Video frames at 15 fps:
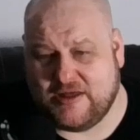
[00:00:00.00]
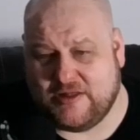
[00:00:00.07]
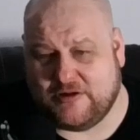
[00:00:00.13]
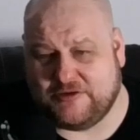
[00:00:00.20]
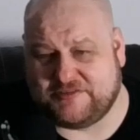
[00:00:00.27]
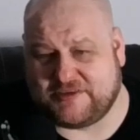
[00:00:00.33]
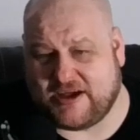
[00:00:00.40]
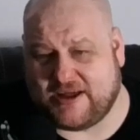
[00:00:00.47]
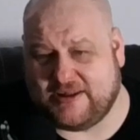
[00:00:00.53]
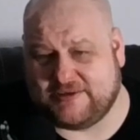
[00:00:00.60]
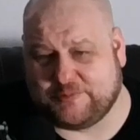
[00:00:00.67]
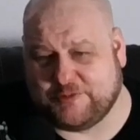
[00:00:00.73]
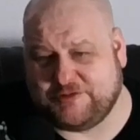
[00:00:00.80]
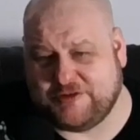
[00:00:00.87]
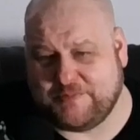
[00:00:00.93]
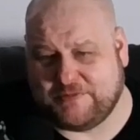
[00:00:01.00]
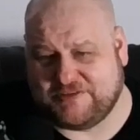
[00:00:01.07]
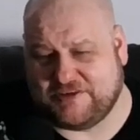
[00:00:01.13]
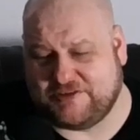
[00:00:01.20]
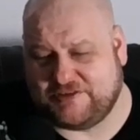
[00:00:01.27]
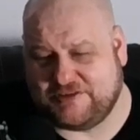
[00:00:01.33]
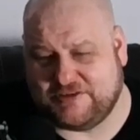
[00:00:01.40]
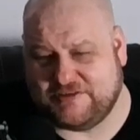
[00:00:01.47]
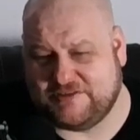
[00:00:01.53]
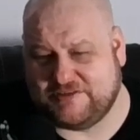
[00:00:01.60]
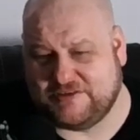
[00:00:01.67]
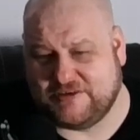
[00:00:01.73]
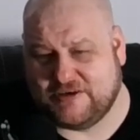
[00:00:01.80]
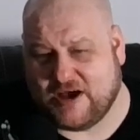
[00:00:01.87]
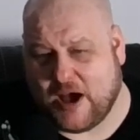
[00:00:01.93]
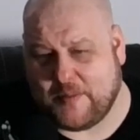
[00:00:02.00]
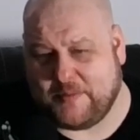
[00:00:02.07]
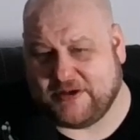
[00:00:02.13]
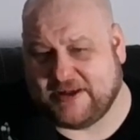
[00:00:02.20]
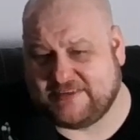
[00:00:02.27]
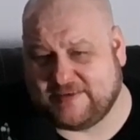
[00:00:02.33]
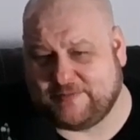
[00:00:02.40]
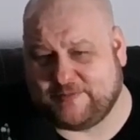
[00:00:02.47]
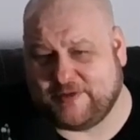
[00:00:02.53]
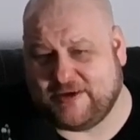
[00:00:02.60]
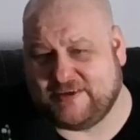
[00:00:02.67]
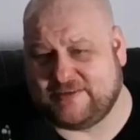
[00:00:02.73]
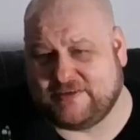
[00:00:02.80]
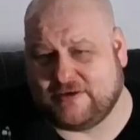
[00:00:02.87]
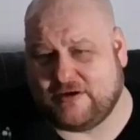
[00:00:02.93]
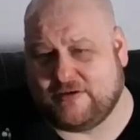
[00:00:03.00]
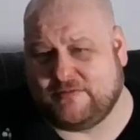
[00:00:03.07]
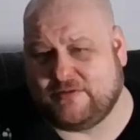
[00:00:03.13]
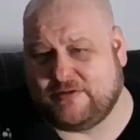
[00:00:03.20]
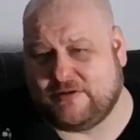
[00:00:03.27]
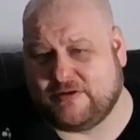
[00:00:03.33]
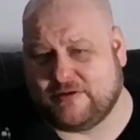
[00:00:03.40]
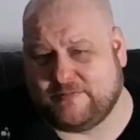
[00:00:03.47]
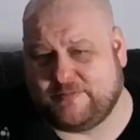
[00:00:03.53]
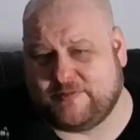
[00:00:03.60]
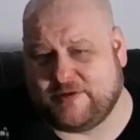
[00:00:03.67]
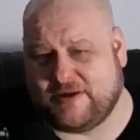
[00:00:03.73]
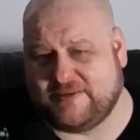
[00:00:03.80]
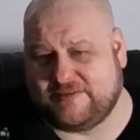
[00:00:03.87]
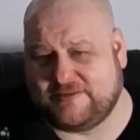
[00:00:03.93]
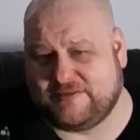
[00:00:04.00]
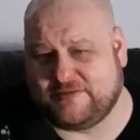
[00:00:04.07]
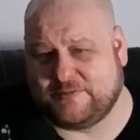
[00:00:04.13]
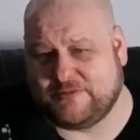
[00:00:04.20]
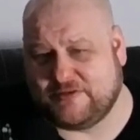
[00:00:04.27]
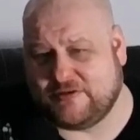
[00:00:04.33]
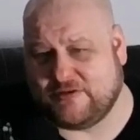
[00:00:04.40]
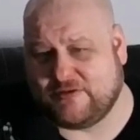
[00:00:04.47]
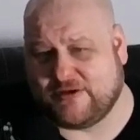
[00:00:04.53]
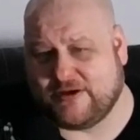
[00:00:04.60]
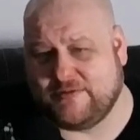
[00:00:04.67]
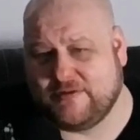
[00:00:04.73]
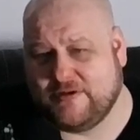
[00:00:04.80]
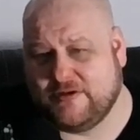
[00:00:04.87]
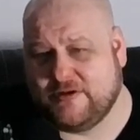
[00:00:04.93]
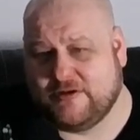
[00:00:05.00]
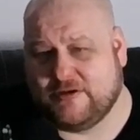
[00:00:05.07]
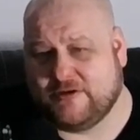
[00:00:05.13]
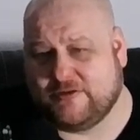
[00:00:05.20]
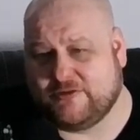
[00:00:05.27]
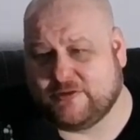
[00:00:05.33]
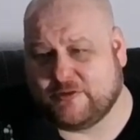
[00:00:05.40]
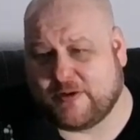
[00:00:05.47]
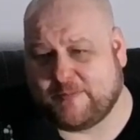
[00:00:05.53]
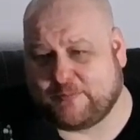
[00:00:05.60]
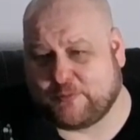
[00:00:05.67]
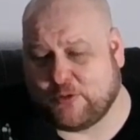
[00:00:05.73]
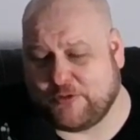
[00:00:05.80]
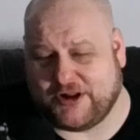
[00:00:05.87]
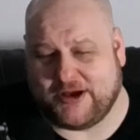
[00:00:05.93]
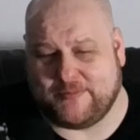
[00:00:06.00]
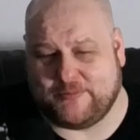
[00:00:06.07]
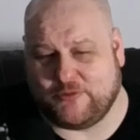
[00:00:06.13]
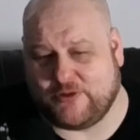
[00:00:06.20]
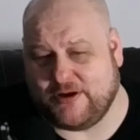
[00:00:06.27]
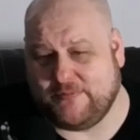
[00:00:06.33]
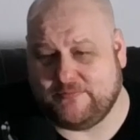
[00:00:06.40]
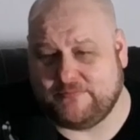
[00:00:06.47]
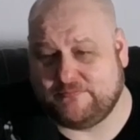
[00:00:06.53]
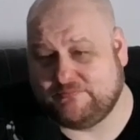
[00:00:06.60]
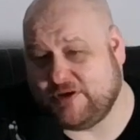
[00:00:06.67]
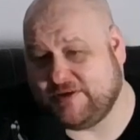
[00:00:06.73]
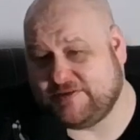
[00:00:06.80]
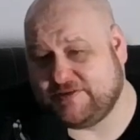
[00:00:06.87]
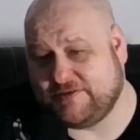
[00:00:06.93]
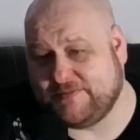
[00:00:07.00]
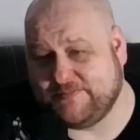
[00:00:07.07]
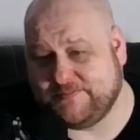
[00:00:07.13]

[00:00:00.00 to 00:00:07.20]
They're just kind of switching positions, up against the face. Oh, or fence, okay. So the ref broke it up, okay, nice.